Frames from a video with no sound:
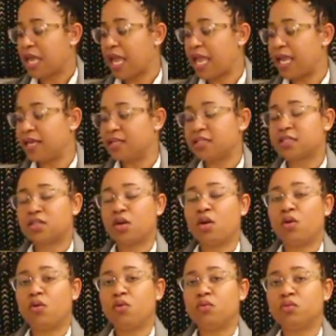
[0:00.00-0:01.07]
And
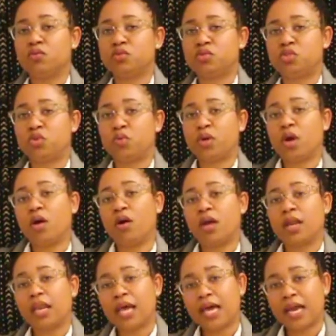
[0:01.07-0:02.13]
so doing
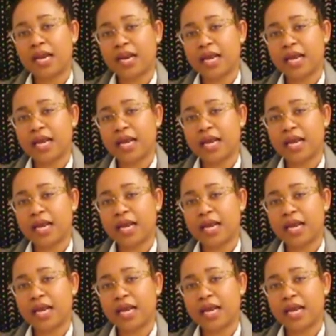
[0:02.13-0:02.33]
online